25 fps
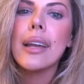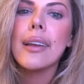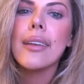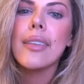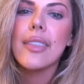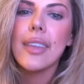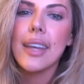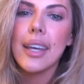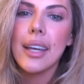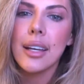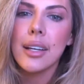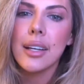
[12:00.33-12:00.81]

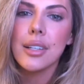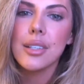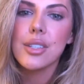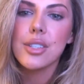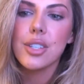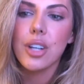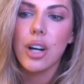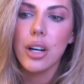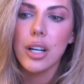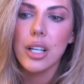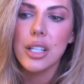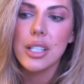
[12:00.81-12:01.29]
things
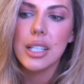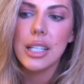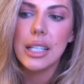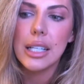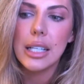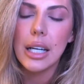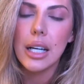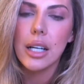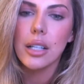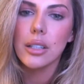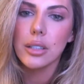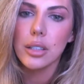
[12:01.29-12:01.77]
started to
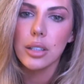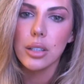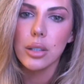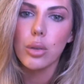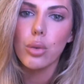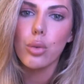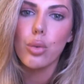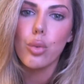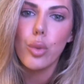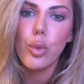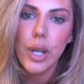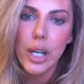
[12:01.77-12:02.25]
get a
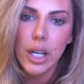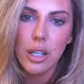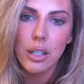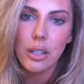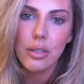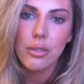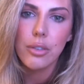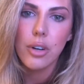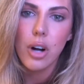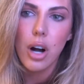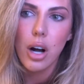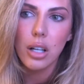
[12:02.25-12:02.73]
little weird
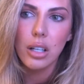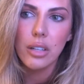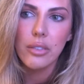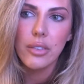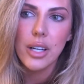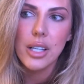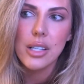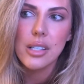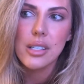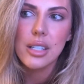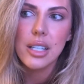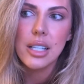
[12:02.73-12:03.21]
for all of
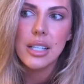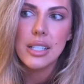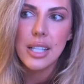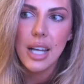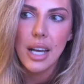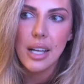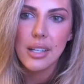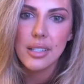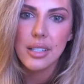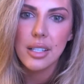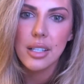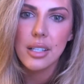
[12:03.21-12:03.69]
us
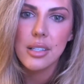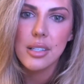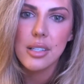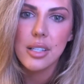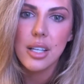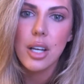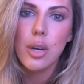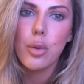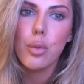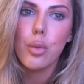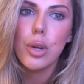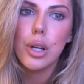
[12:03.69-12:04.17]
contestants,
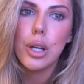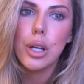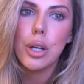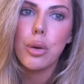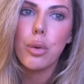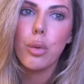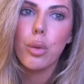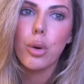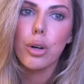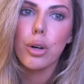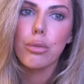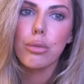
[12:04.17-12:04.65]
and we
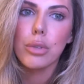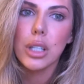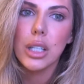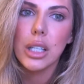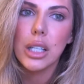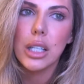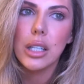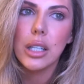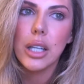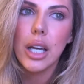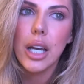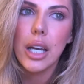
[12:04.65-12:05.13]
were
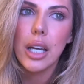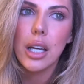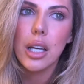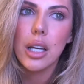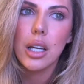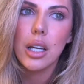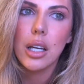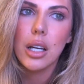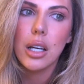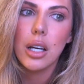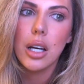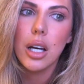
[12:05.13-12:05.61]
really
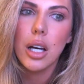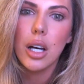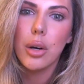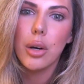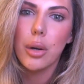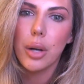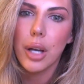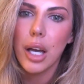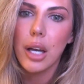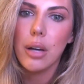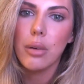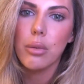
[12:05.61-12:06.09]
like,
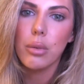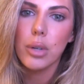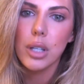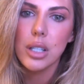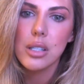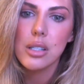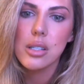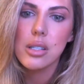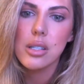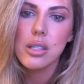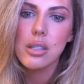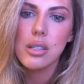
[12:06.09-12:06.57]
okay,
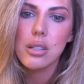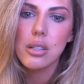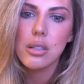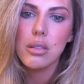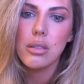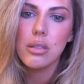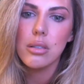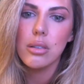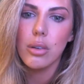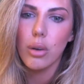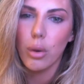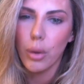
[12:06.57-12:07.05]
what's
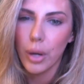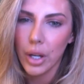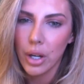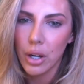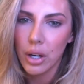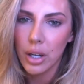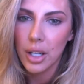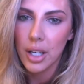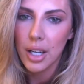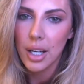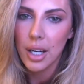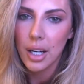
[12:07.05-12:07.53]
going
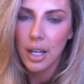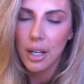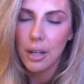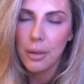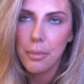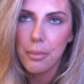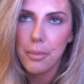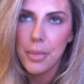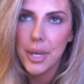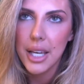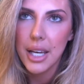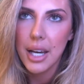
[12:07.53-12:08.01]
on here?
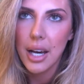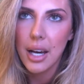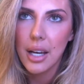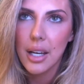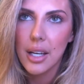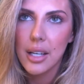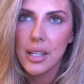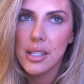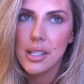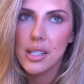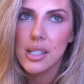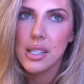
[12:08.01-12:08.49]

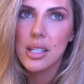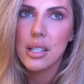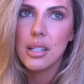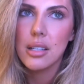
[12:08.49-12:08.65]
Because